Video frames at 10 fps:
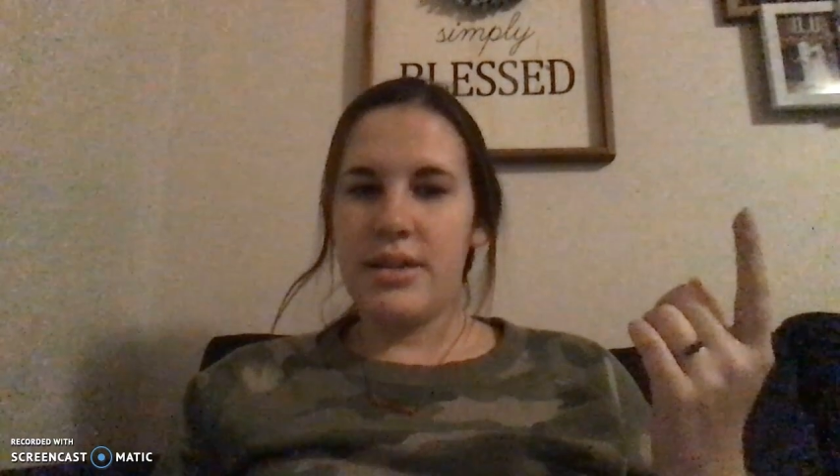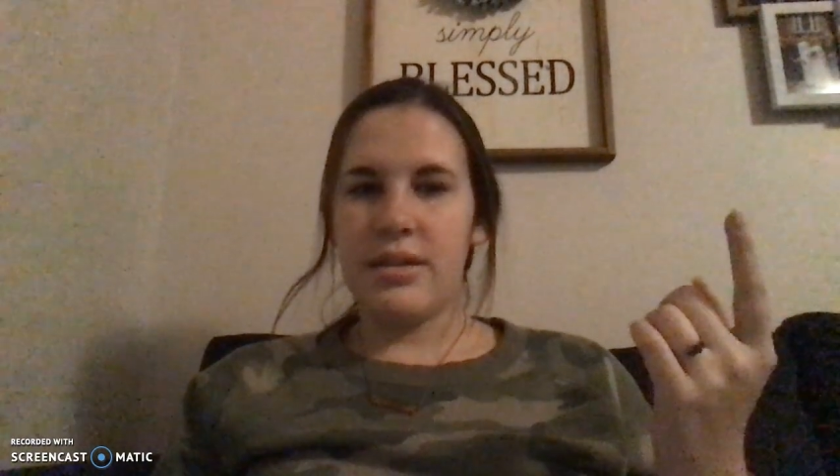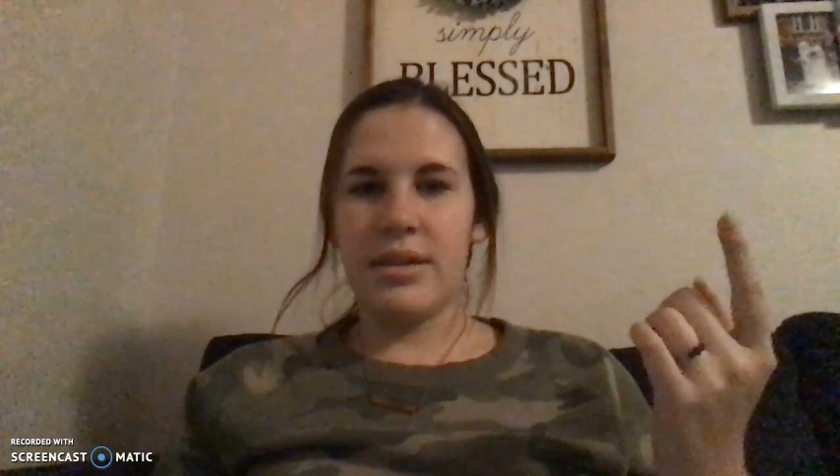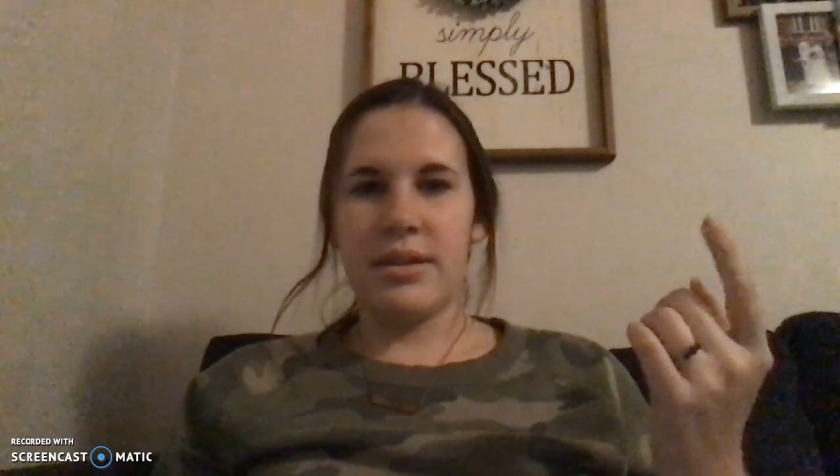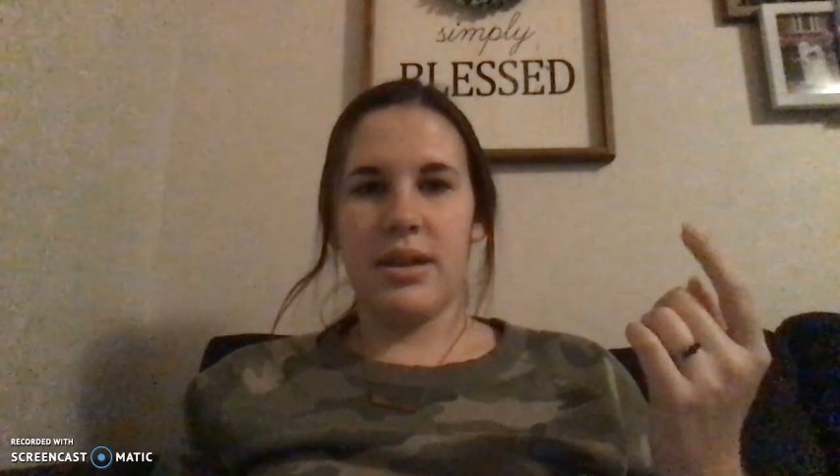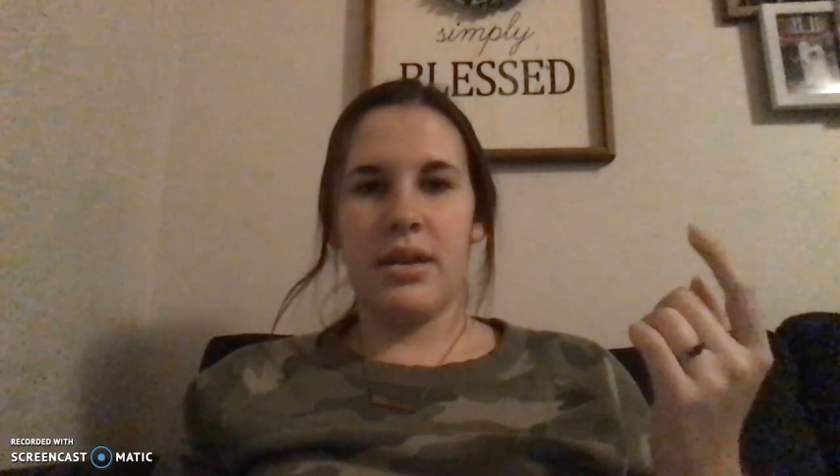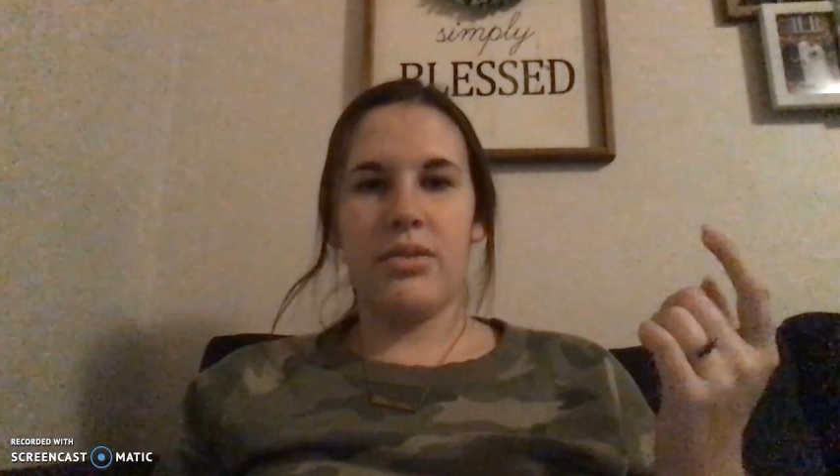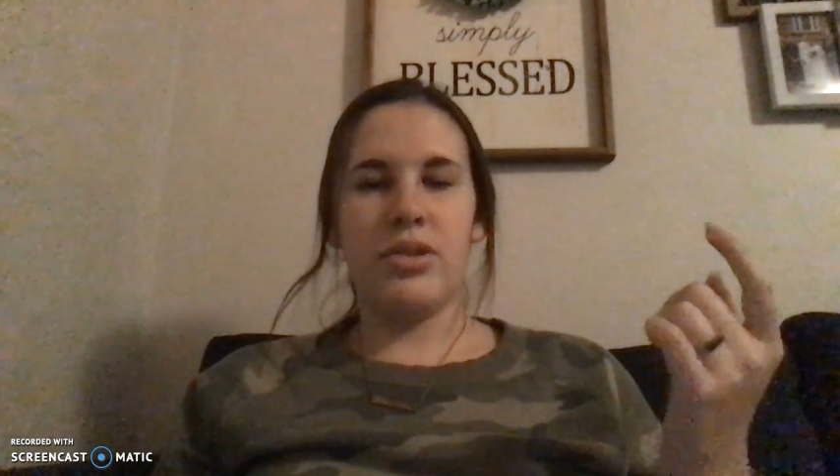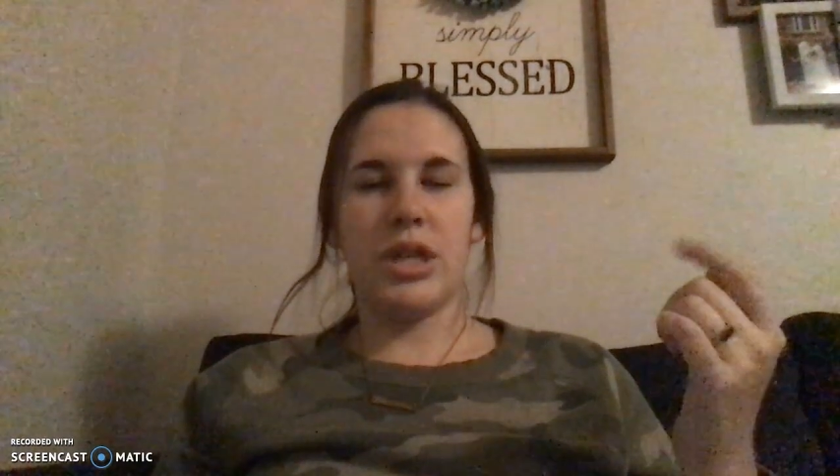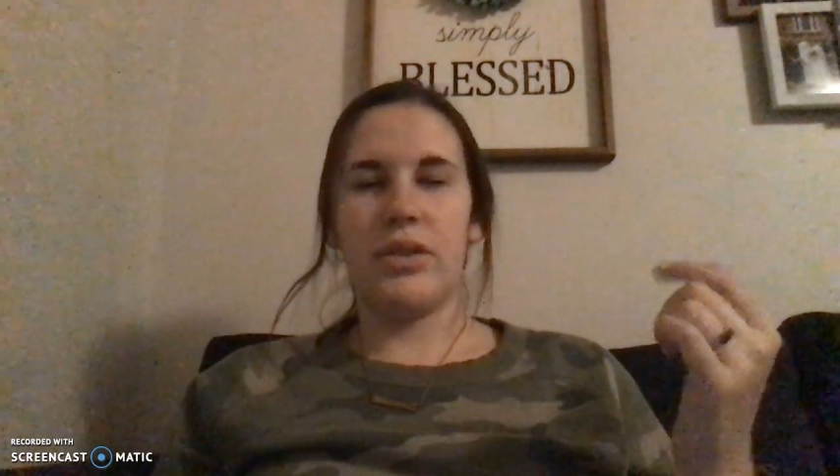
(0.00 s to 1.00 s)
So let's say
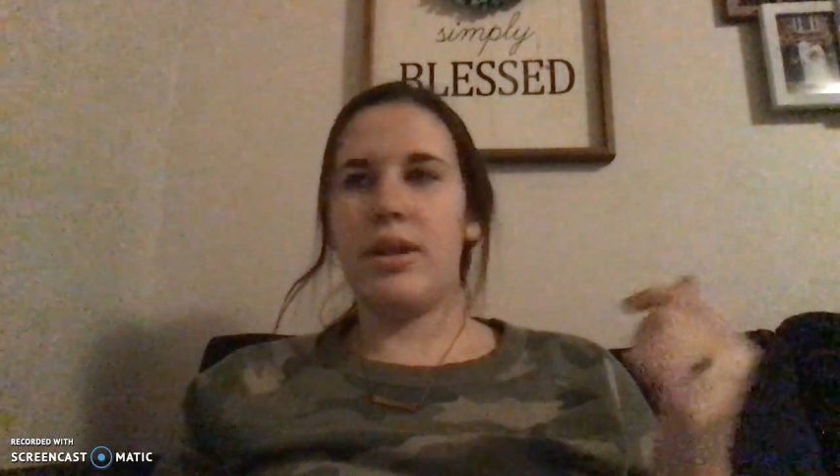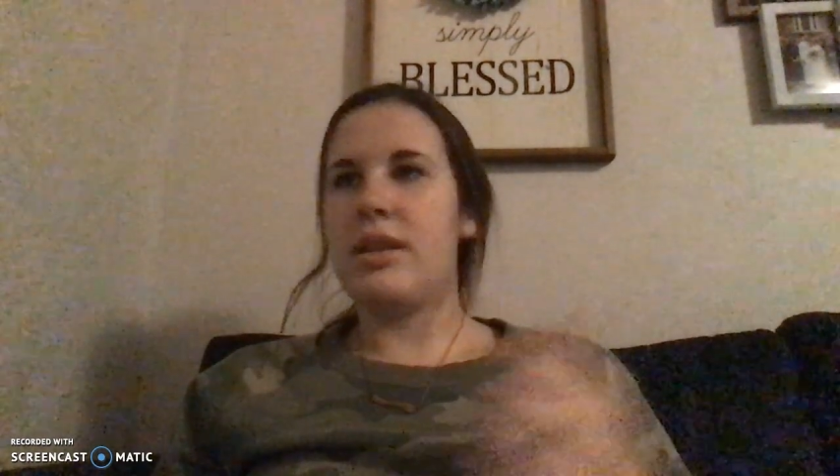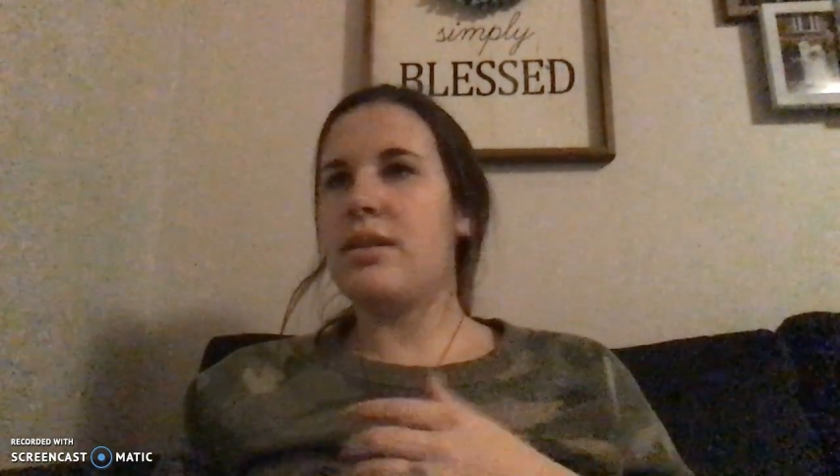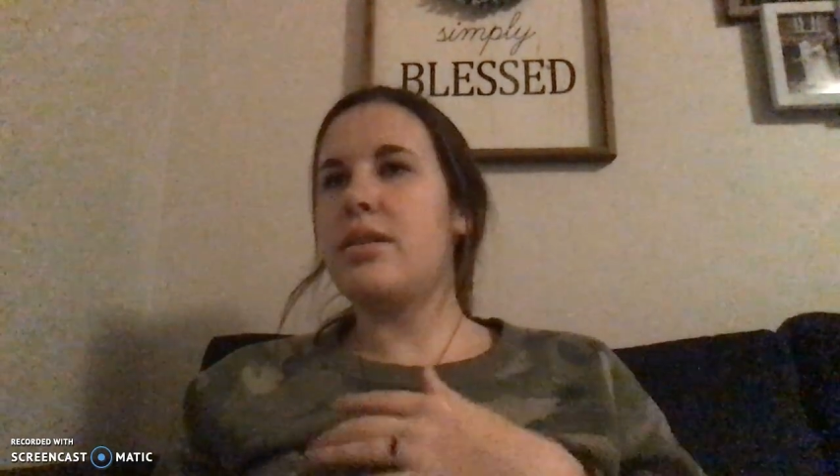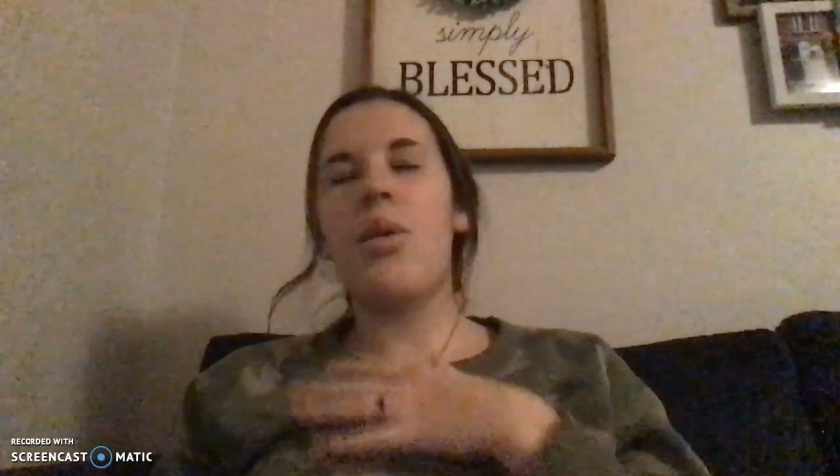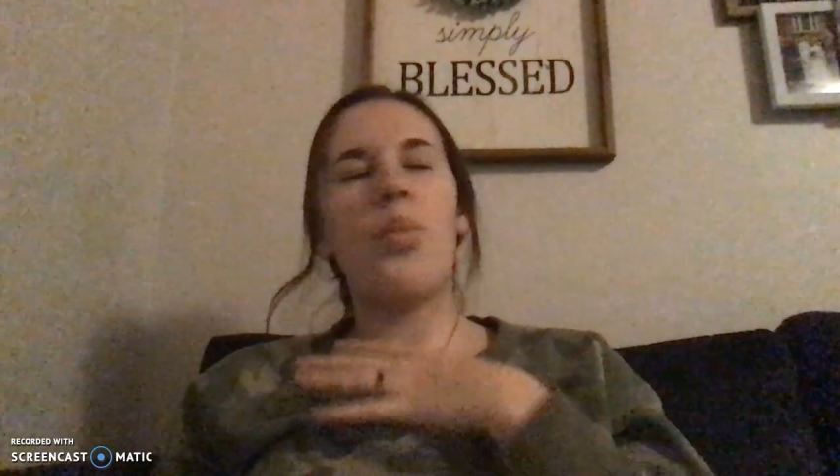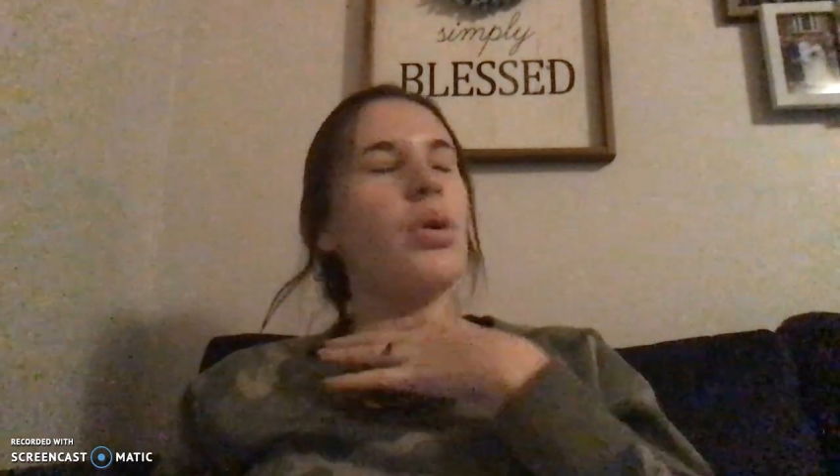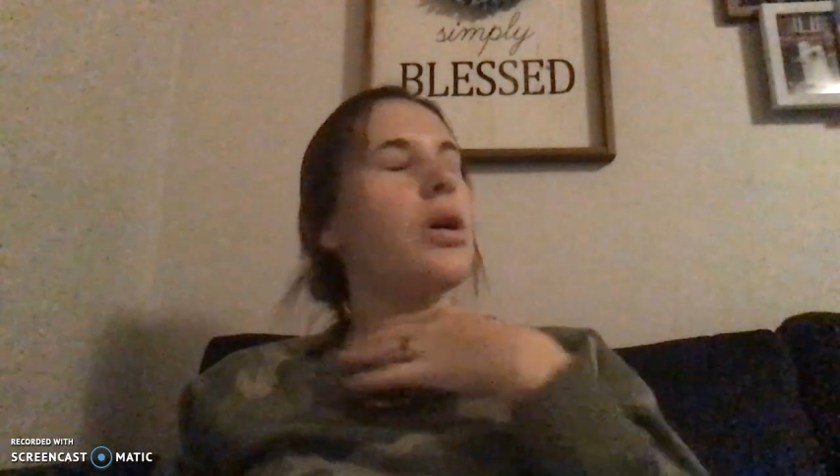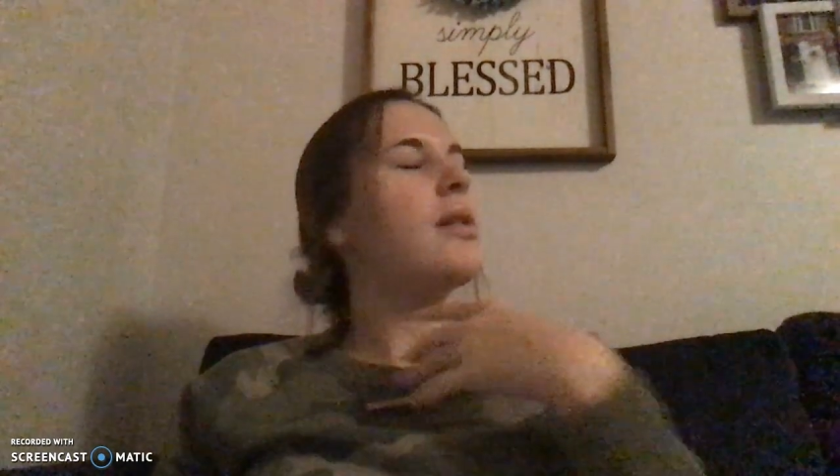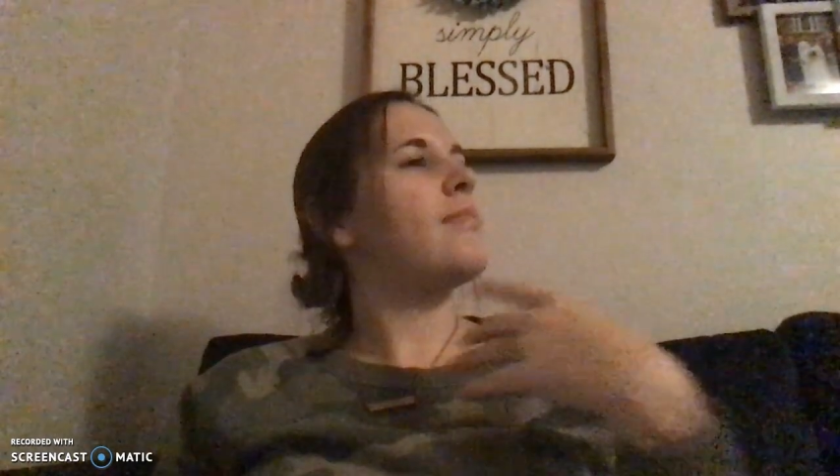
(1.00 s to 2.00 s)
you generate the
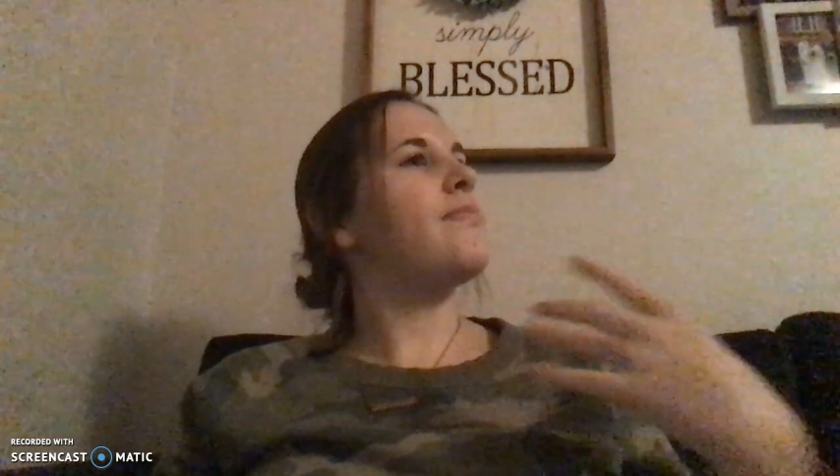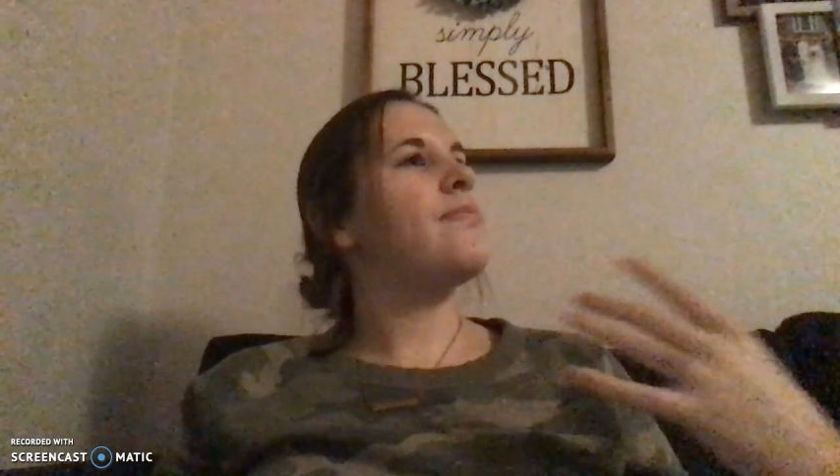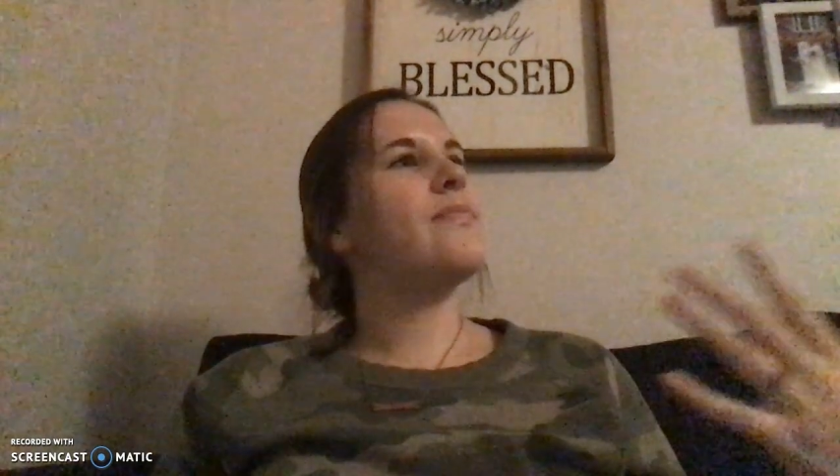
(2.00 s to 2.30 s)
number